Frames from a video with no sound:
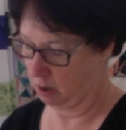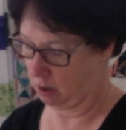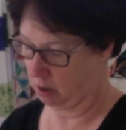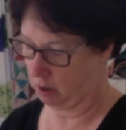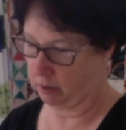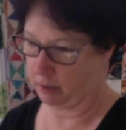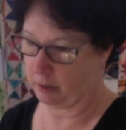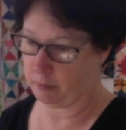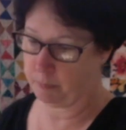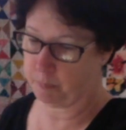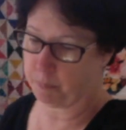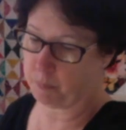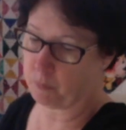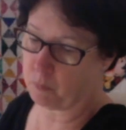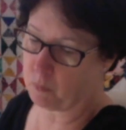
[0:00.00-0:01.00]
All right.
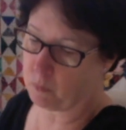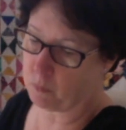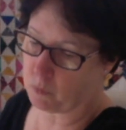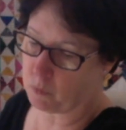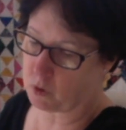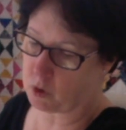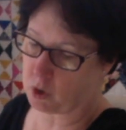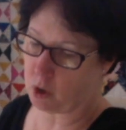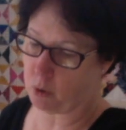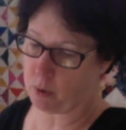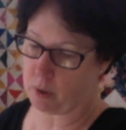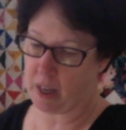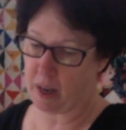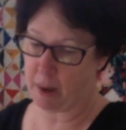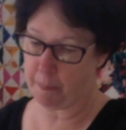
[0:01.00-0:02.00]
So,
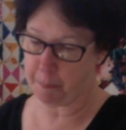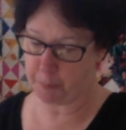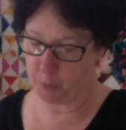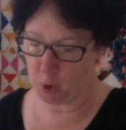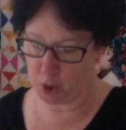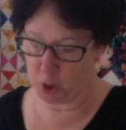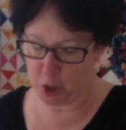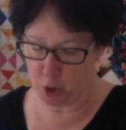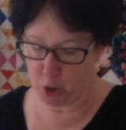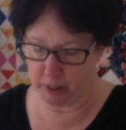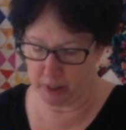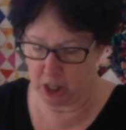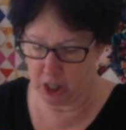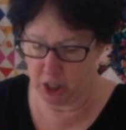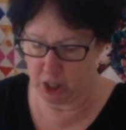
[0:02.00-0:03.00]
yep, we're doing
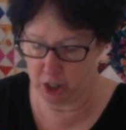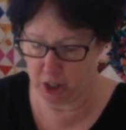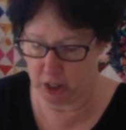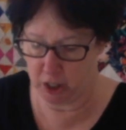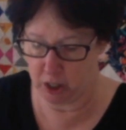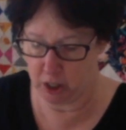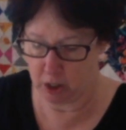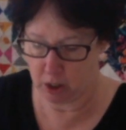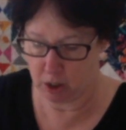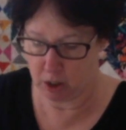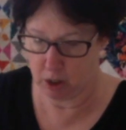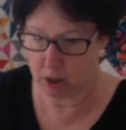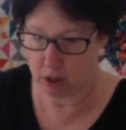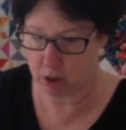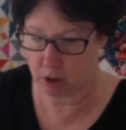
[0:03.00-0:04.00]
good.
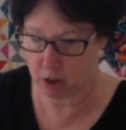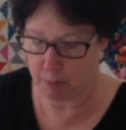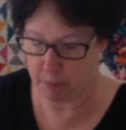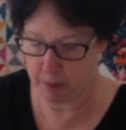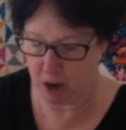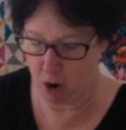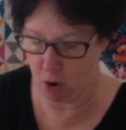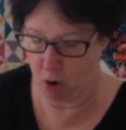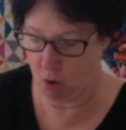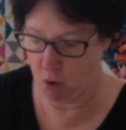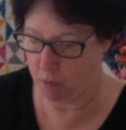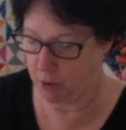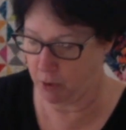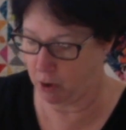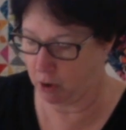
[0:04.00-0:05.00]
It's going to be
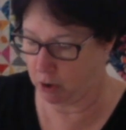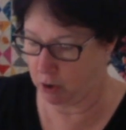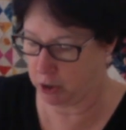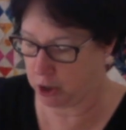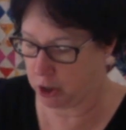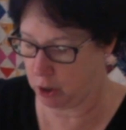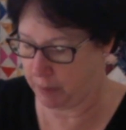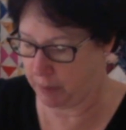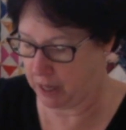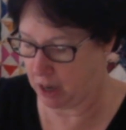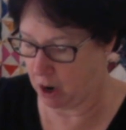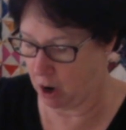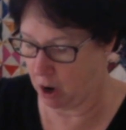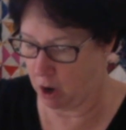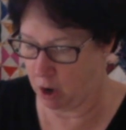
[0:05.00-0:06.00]
over. She'll be
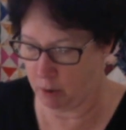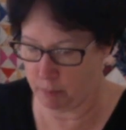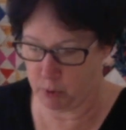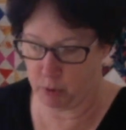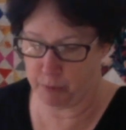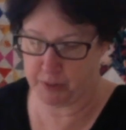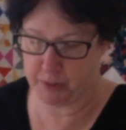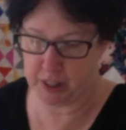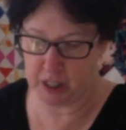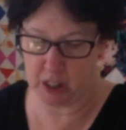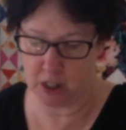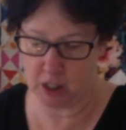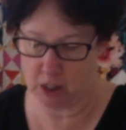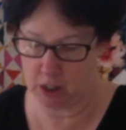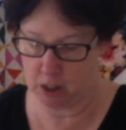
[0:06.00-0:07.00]
all moved
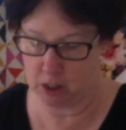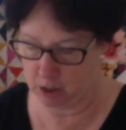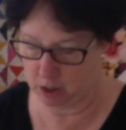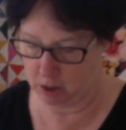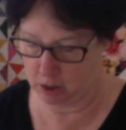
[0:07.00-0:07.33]
in.